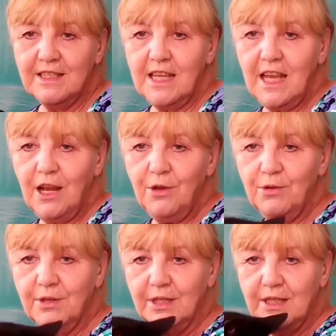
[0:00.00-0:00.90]
Say hello.
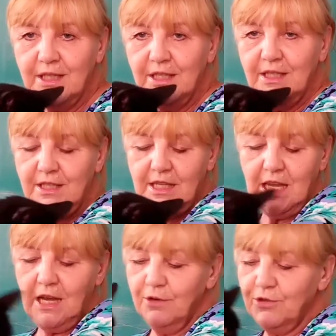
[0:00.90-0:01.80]
Say
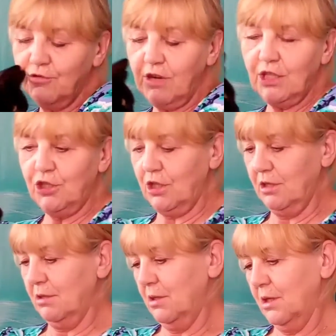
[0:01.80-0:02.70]
hello, Scratch.
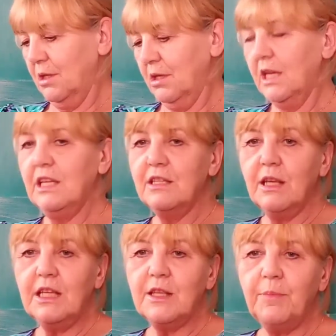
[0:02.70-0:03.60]
He's,
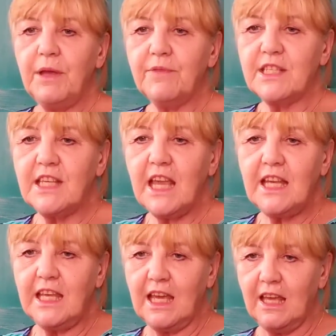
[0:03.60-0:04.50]
he's a bit of a
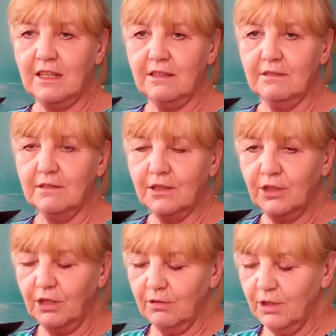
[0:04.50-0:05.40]
scaredy cat,
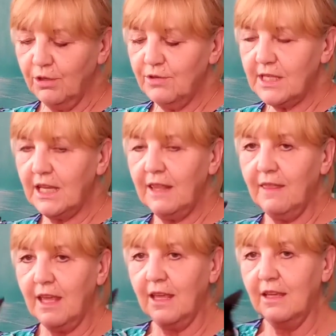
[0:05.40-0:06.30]
aren't you? Who's that in
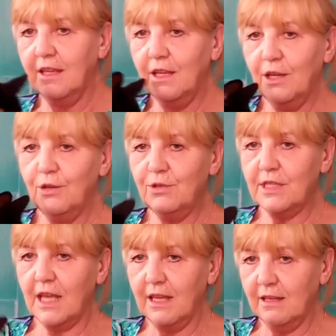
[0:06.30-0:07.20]
there? Who's
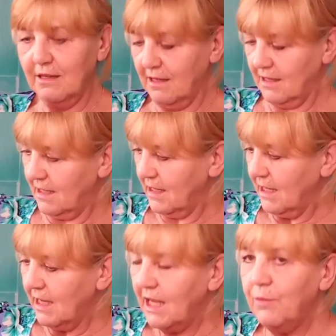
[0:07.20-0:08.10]
that?
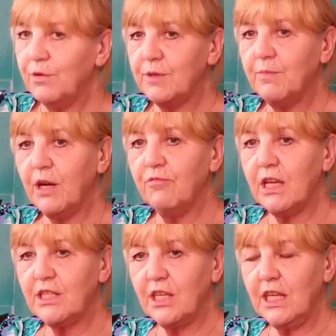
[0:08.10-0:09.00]
He was my
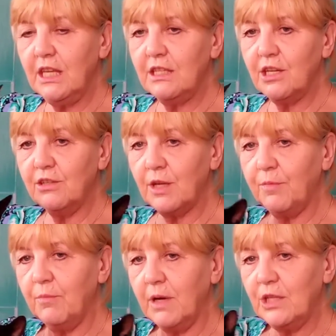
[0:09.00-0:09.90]
rescue. He turned
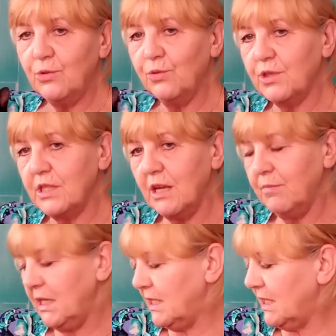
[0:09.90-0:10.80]
up on my doorstep
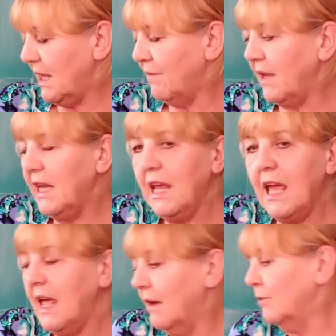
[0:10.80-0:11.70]
and he didn't have any hair.